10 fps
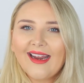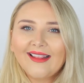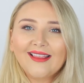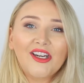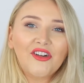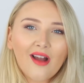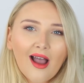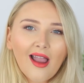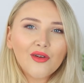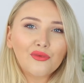They're
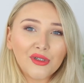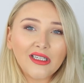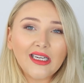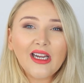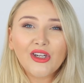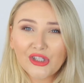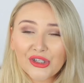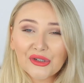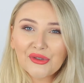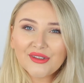not really
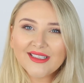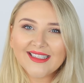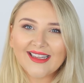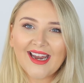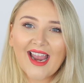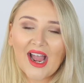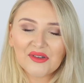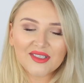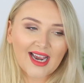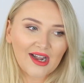cute, like
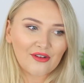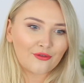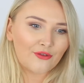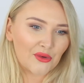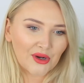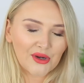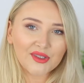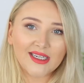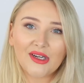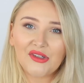outside of
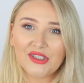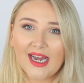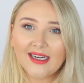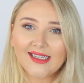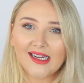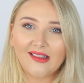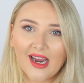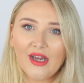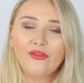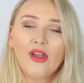photos, like in day-to-day
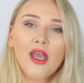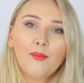life,